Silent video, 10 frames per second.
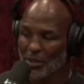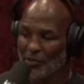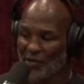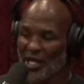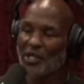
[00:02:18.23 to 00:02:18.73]

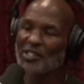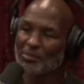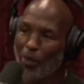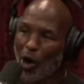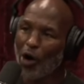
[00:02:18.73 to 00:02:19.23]
there are
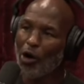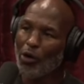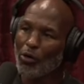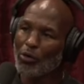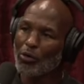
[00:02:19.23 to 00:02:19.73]

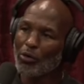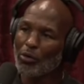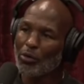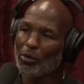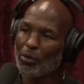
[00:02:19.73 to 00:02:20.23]
small
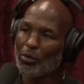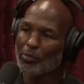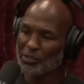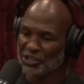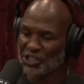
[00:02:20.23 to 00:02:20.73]

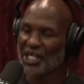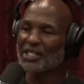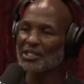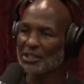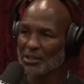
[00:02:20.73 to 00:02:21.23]

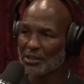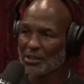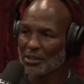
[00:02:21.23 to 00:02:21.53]
percentage